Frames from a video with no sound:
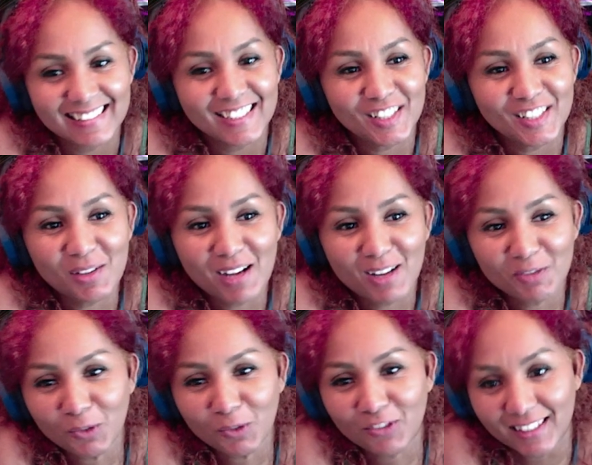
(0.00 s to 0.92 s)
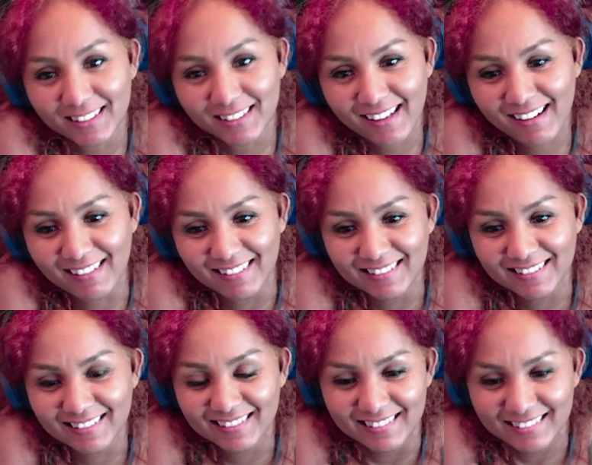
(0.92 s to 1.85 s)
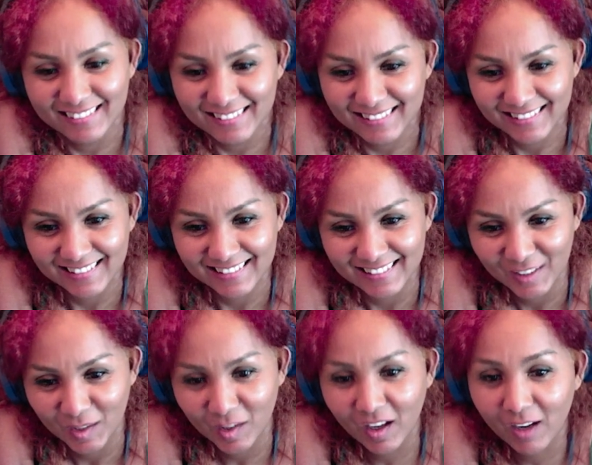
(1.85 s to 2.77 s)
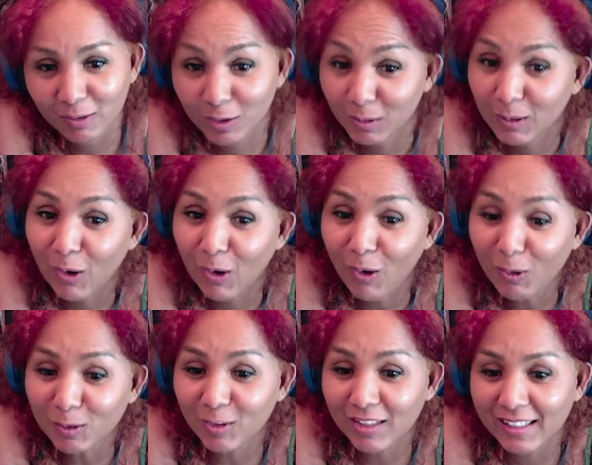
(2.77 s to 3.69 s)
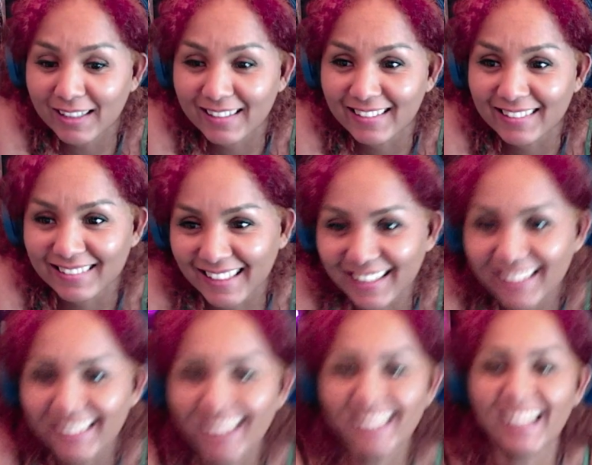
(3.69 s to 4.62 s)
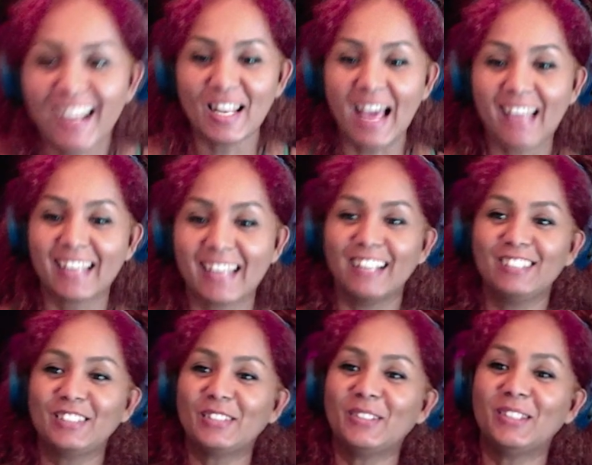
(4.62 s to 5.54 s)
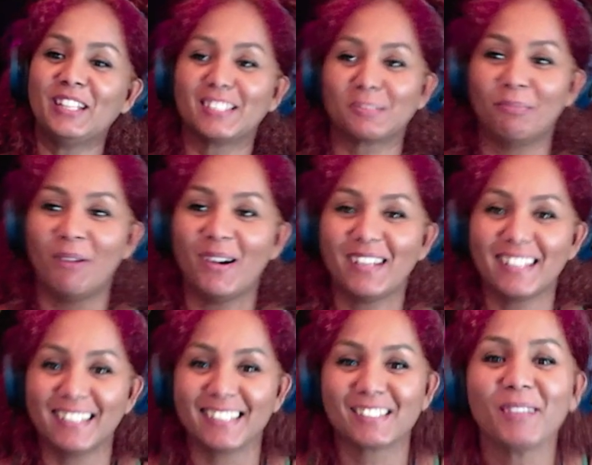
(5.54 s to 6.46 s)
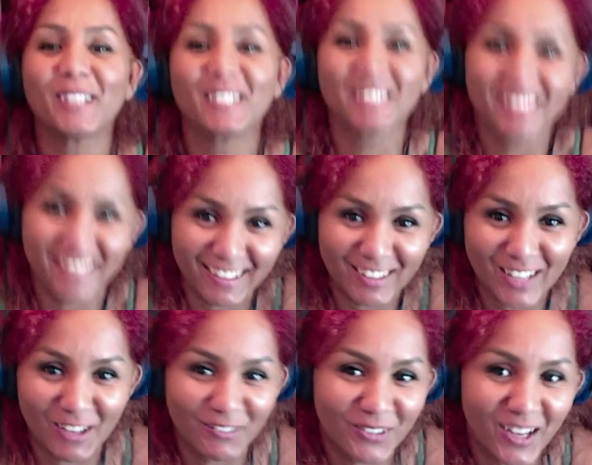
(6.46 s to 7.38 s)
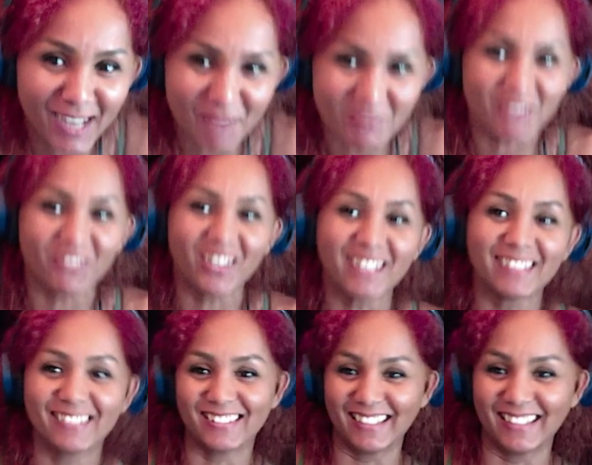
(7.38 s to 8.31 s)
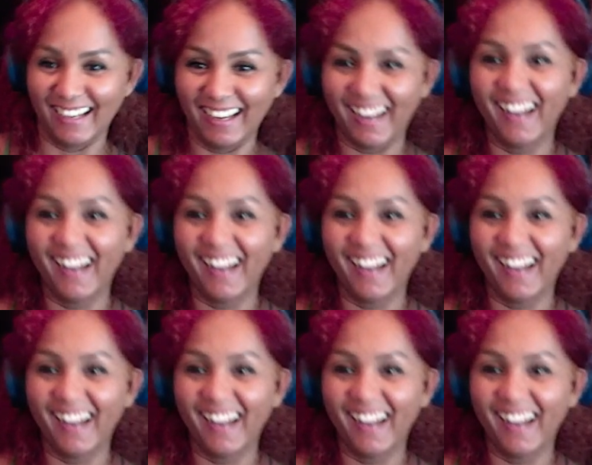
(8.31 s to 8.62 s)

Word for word: You have to find out. You have to go to the thingy. I can't do the spoilers because they are gonna fire me if I do that.